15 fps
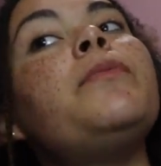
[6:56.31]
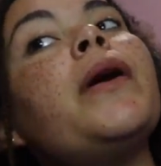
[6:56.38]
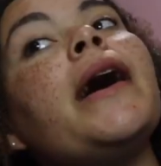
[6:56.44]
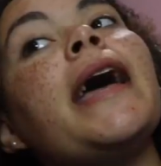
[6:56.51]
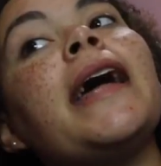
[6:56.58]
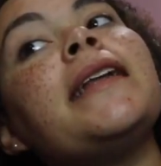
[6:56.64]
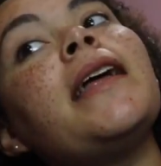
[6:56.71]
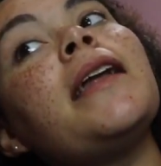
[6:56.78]
but
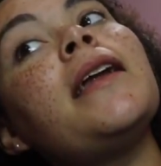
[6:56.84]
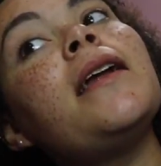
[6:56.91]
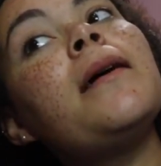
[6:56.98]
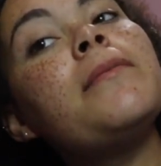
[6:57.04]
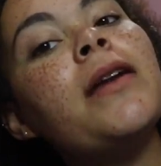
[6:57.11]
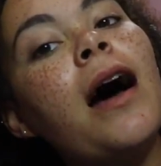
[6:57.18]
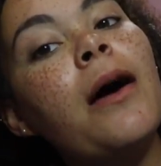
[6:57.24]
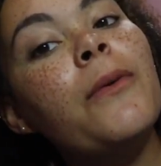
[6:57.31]
it ended
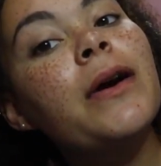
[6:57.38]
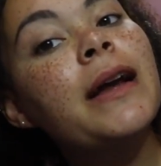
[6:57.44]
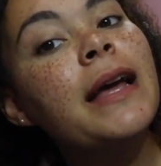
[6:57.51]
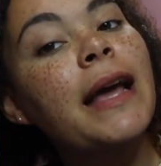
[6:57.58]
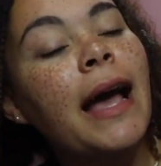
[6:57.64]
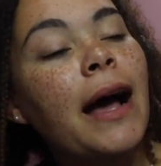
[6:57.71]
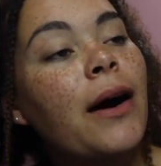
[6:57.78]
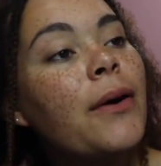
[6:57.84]
up not
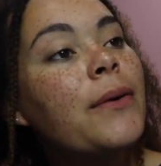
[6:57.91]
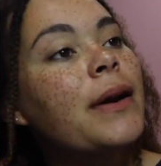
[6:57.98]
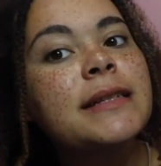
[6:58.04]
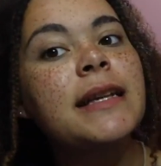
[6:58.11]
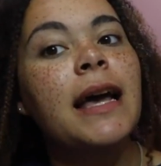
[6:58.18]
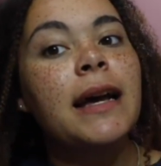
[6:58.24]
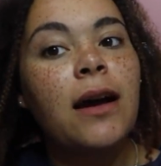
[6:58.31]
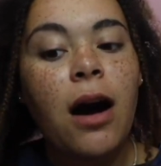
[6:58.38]
working out
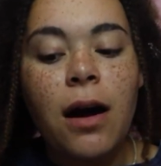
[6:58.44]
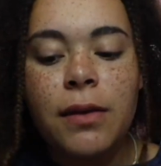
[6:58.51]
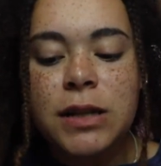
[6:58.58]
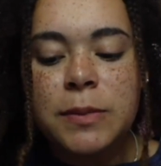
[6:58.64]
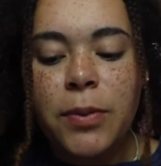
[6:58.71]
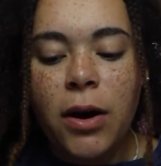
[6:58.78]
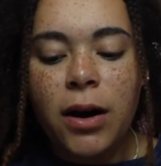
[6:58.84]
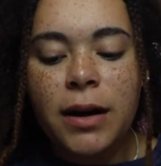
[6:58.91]
because at
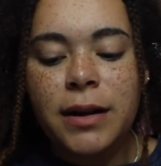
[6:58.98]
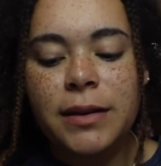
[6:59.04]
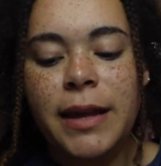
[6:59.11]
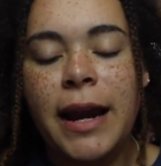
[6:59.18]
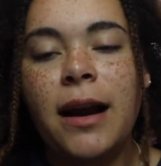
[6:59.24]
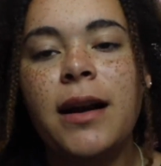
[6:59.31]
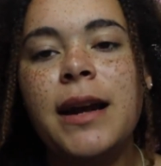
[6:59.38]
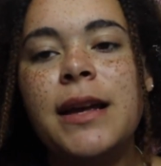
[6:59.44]
College Park,
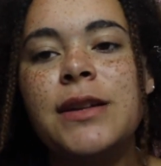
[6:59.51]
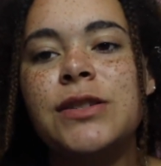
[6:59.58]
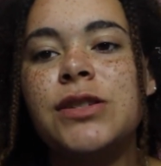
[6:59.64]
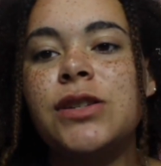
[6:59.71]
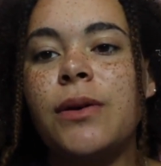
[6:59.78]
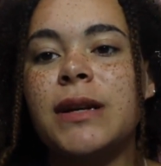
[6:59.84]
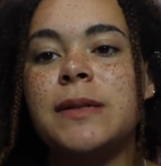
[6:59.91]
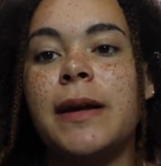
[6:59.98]
the area is
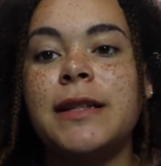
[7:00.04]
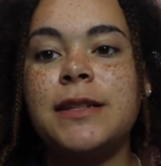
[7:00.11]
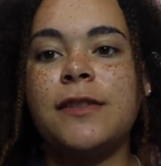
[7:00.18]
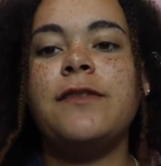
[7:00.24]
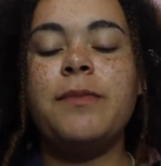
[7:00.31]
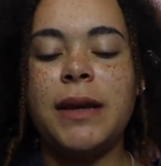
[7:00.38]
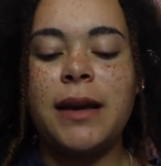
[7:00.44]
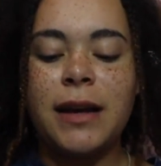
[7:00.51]
so
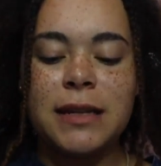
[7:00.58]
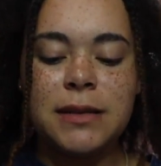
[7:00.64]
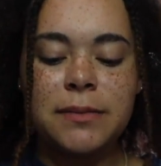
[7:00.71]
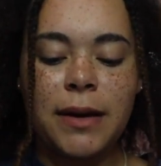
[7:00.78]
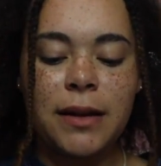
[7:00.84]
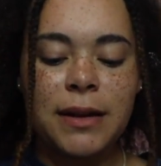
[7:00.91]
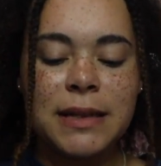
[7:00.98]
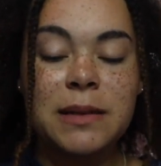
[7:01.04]
expensive because
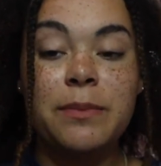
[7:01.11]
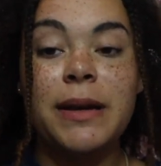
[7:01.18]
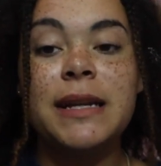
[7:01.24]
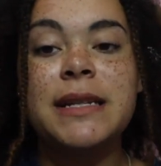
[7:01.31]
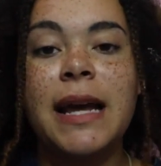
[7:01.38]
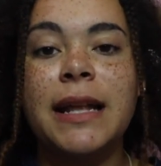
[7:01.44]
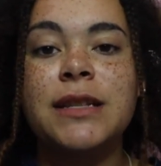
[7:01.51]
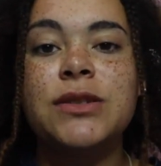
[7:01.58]
Maryland is a
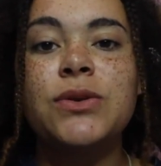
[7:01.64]
Big Ten